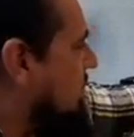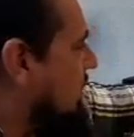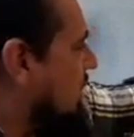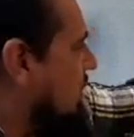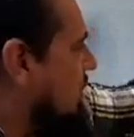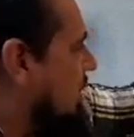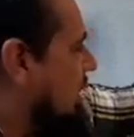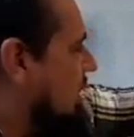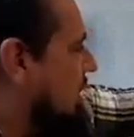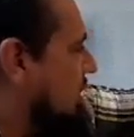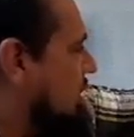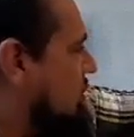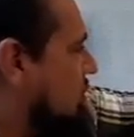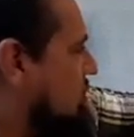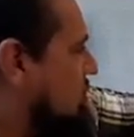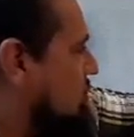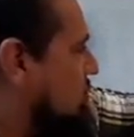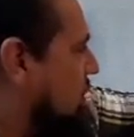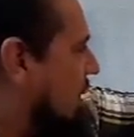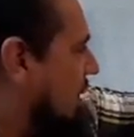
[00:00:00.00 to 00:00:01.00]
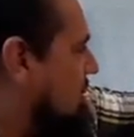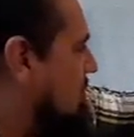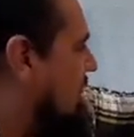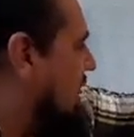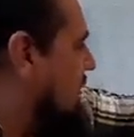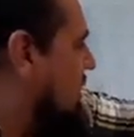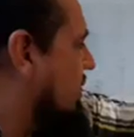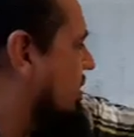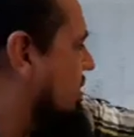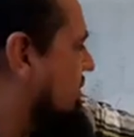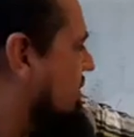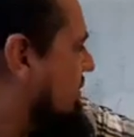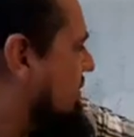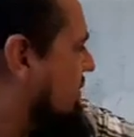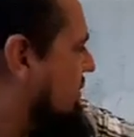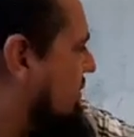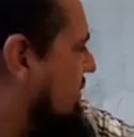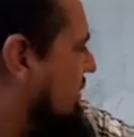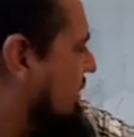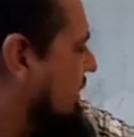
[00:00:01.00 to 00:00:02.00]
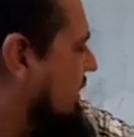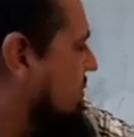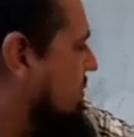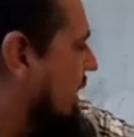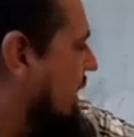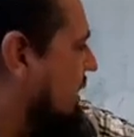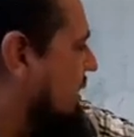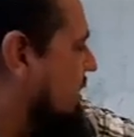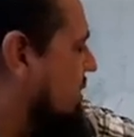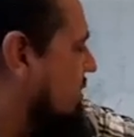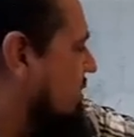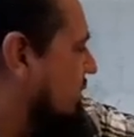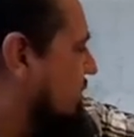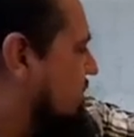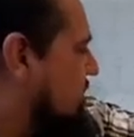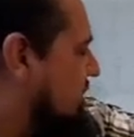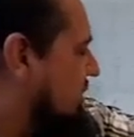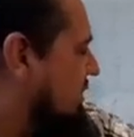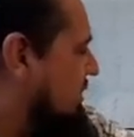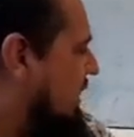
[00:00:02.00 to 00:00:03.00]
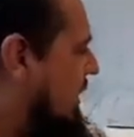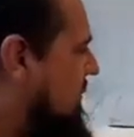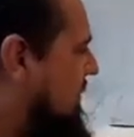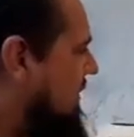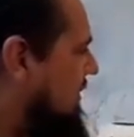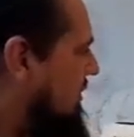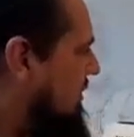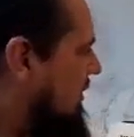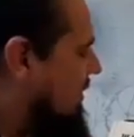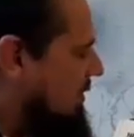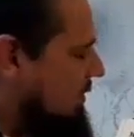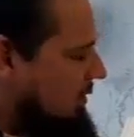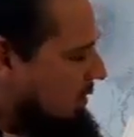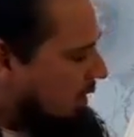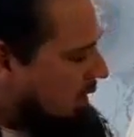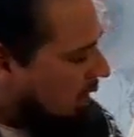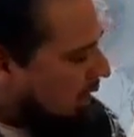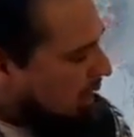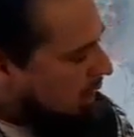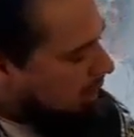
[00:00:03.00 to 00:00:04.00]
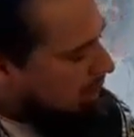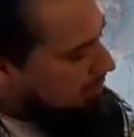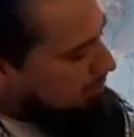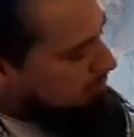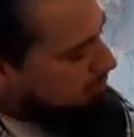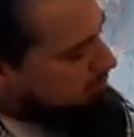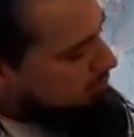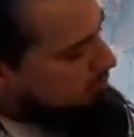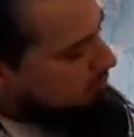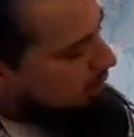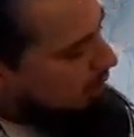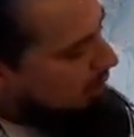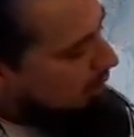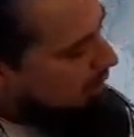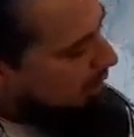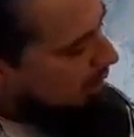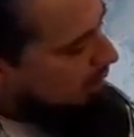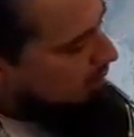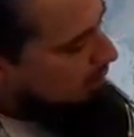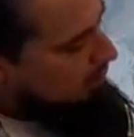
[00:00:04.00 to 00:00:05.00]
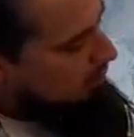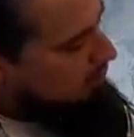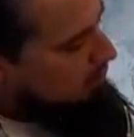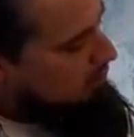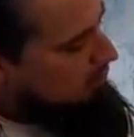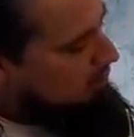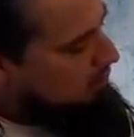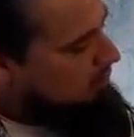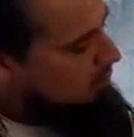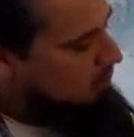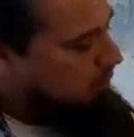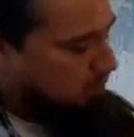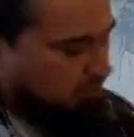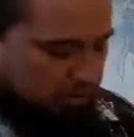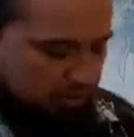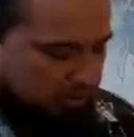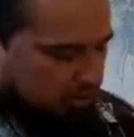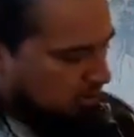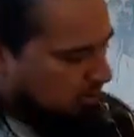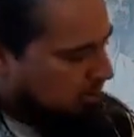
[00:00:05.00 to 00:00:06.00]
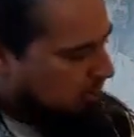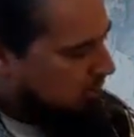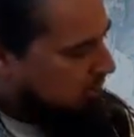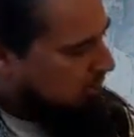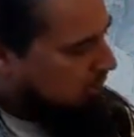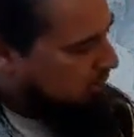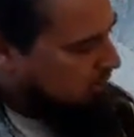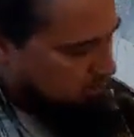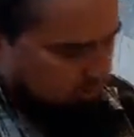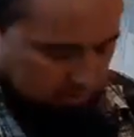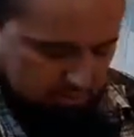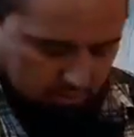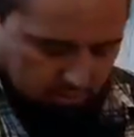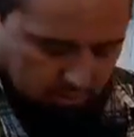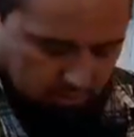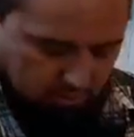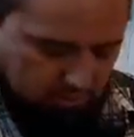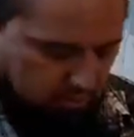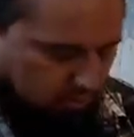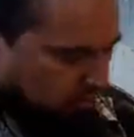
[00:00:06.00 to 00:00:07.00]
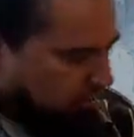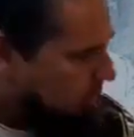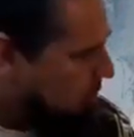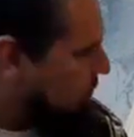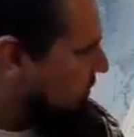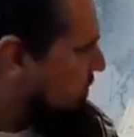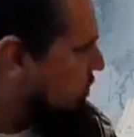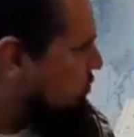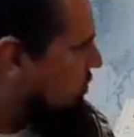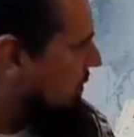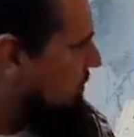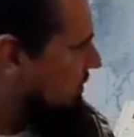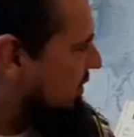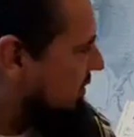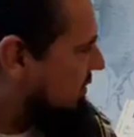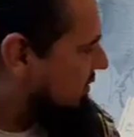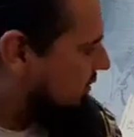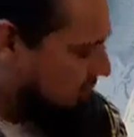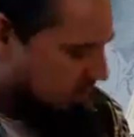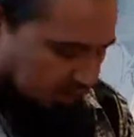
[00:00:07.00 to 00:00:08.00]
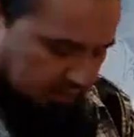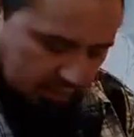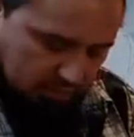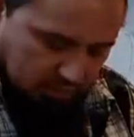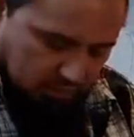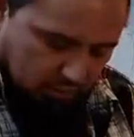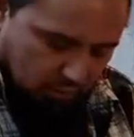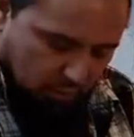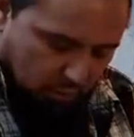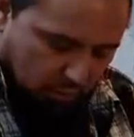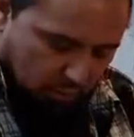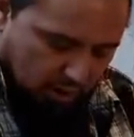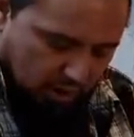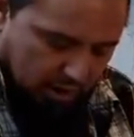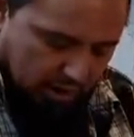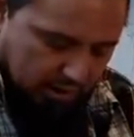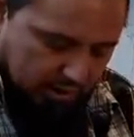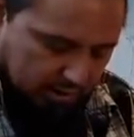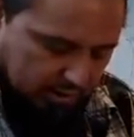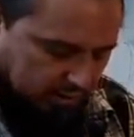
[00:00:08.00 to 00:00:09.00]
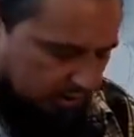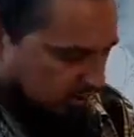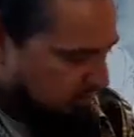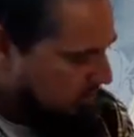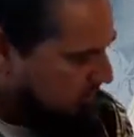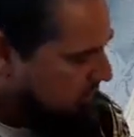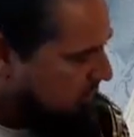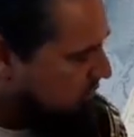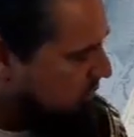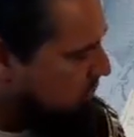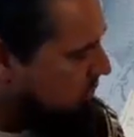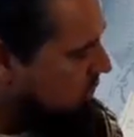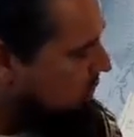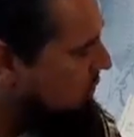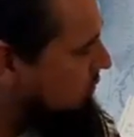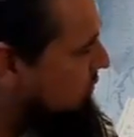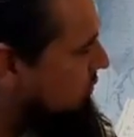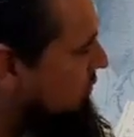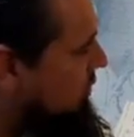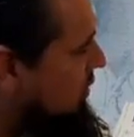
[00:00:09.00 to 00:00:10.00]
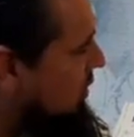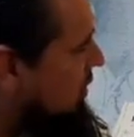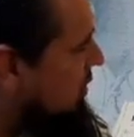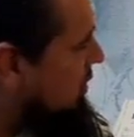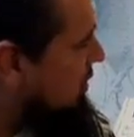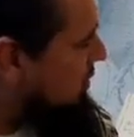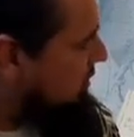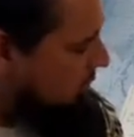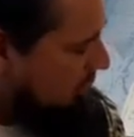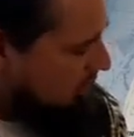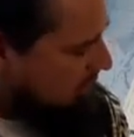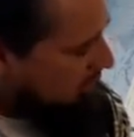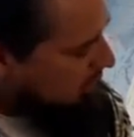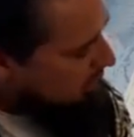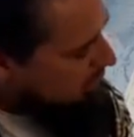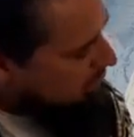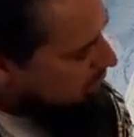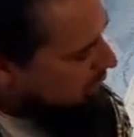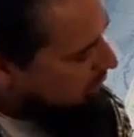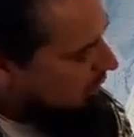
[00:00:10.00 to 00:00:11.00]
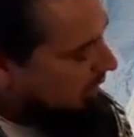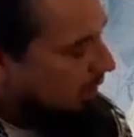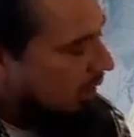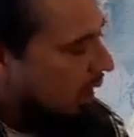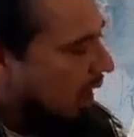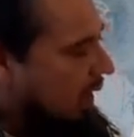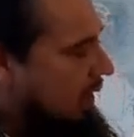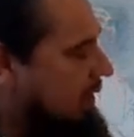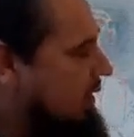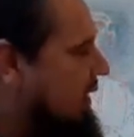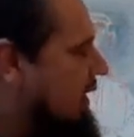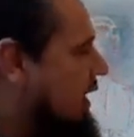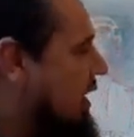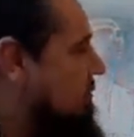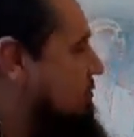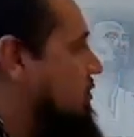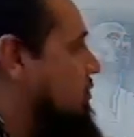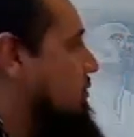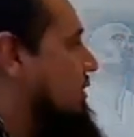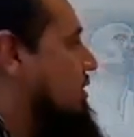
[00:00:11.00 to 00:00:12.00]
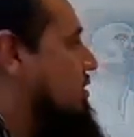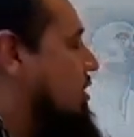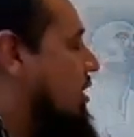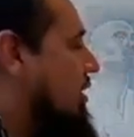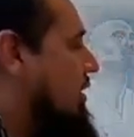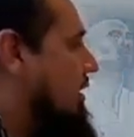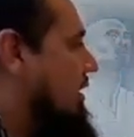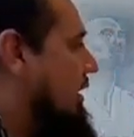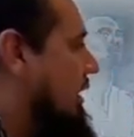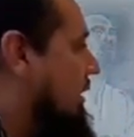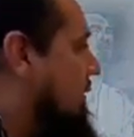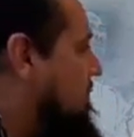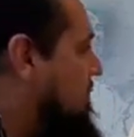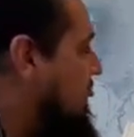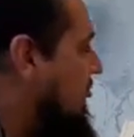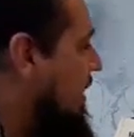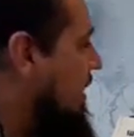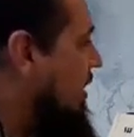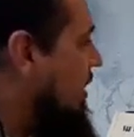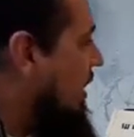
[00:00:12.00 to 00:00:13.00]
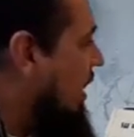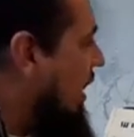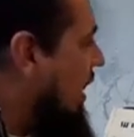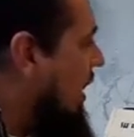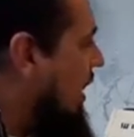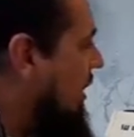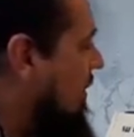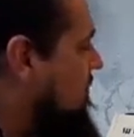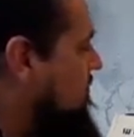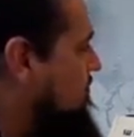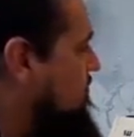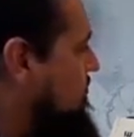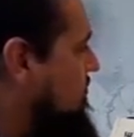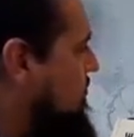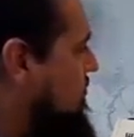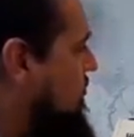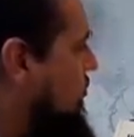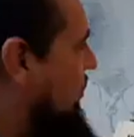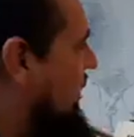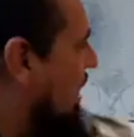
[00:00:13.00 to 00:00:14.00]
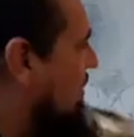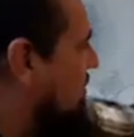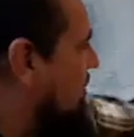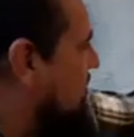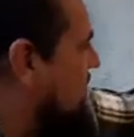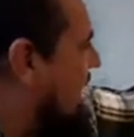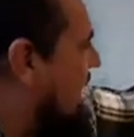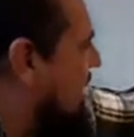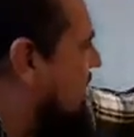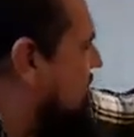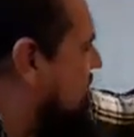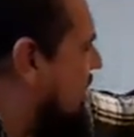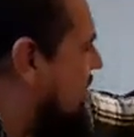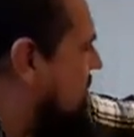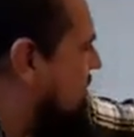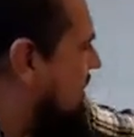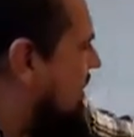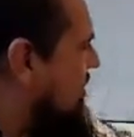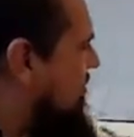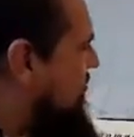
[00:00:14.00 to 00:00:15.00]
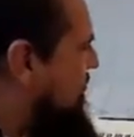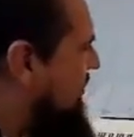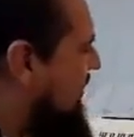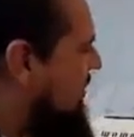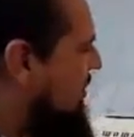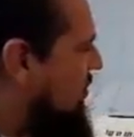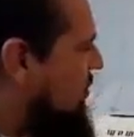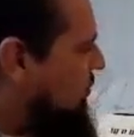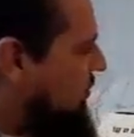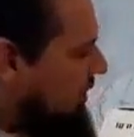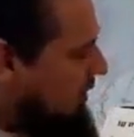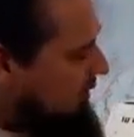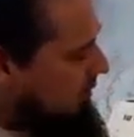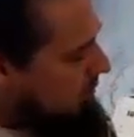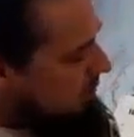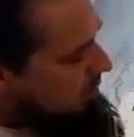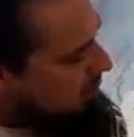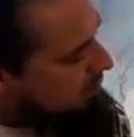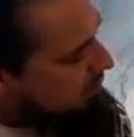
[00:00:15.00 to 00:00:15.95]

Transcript: and it goes to A minor, D minor, G7. All right, so we strum the C. 1, 2. Okay, I have to restart again. We have the diagram there. Finger 1,